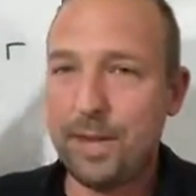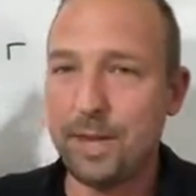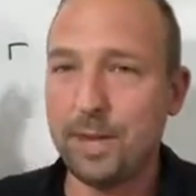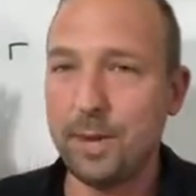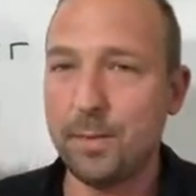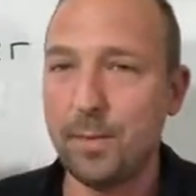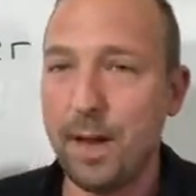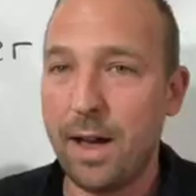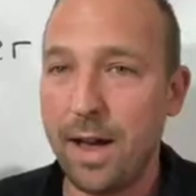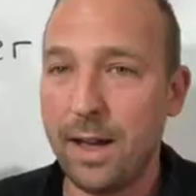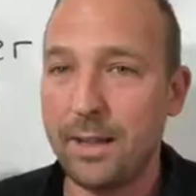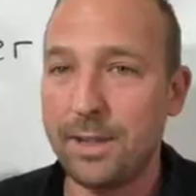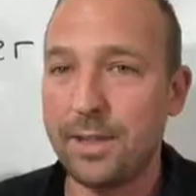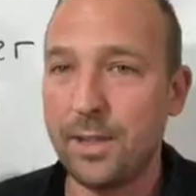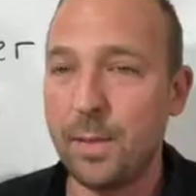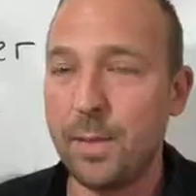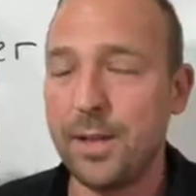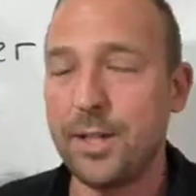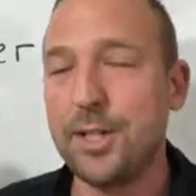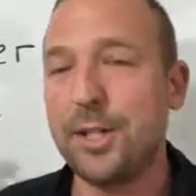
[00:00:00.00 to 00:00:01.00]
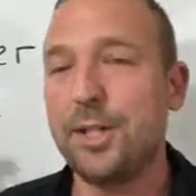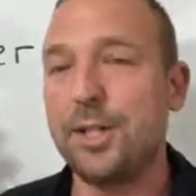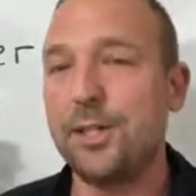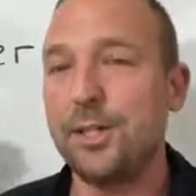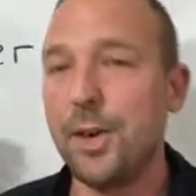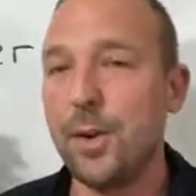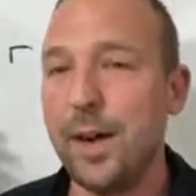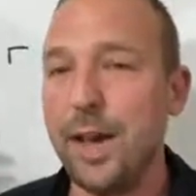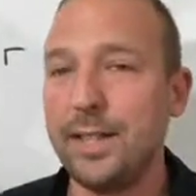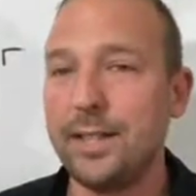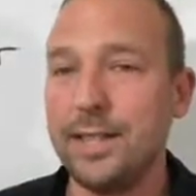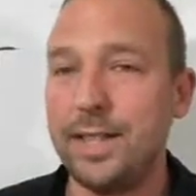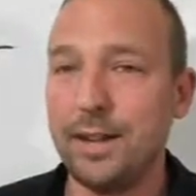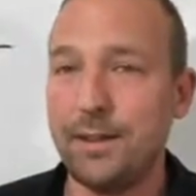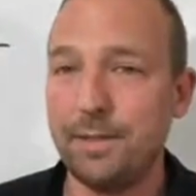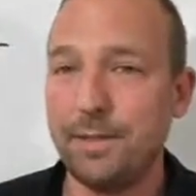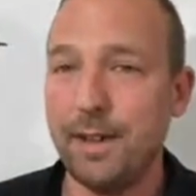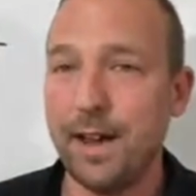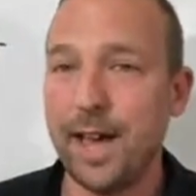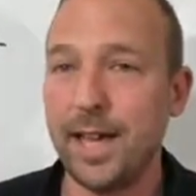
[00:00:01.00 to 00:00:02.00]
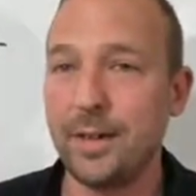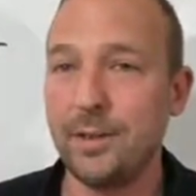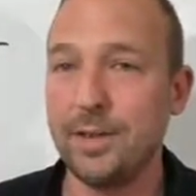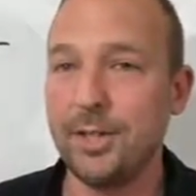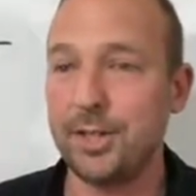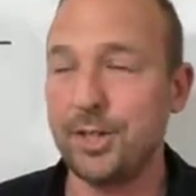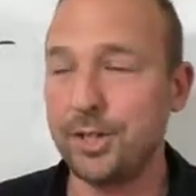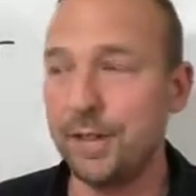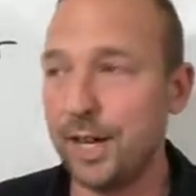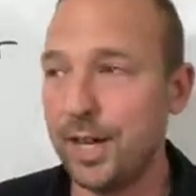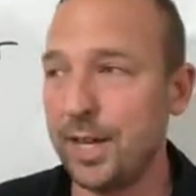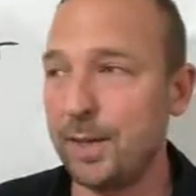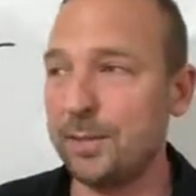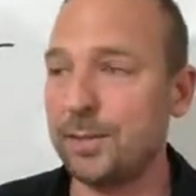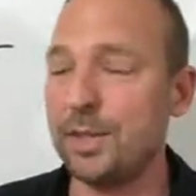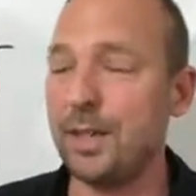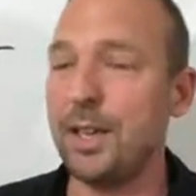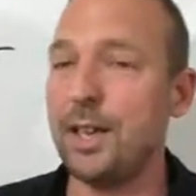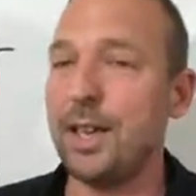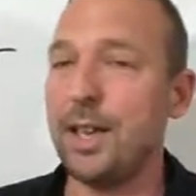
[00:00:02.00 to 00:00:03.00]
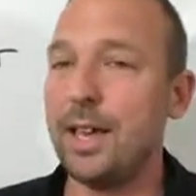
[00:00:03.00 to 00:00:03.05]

in your mind so much and you're so identified with your dreams